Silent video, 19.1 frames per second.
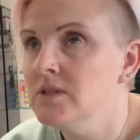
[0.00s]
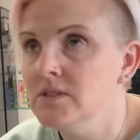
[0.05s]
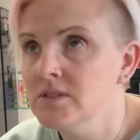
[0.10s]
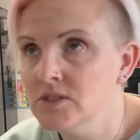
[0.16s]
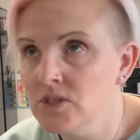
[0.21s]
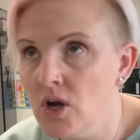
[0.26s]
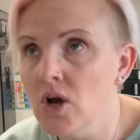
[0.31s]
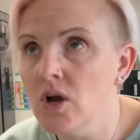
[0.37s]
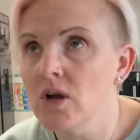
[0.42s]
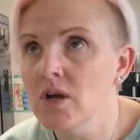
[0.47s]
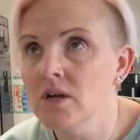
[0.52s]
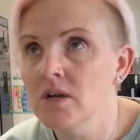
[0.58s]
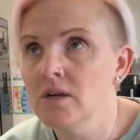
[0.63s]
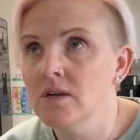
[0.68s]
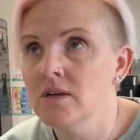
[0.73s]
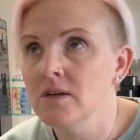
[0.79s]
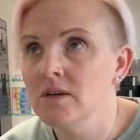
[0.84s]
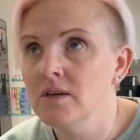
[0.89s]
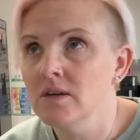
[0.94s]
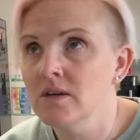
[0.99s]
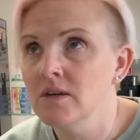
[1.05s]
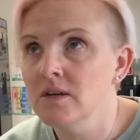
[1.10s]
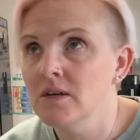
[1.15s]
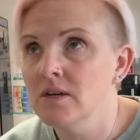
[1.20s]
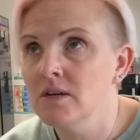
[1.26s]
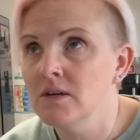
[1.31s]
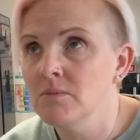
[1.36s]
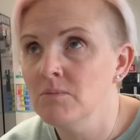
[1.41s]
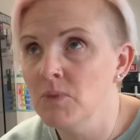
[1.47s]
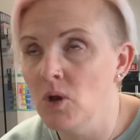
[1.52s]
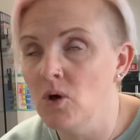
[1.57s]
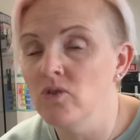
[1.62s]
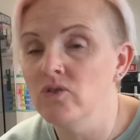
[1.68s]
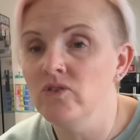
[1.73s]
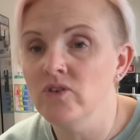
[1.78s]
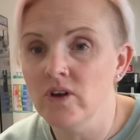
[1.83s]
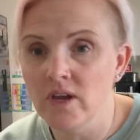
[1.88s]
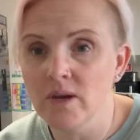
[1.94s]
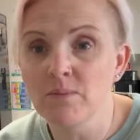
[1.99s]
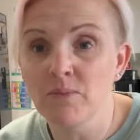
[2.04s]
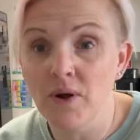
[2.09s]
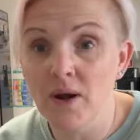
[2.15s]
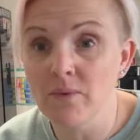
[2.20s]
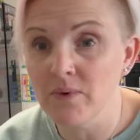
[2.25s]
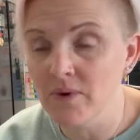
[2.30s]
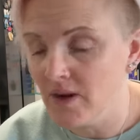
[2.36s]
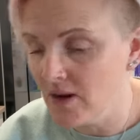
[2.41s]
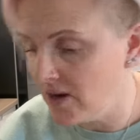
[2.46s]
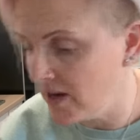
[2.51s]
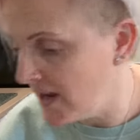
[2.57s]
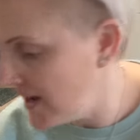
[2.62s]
dark blonde, light brown kind of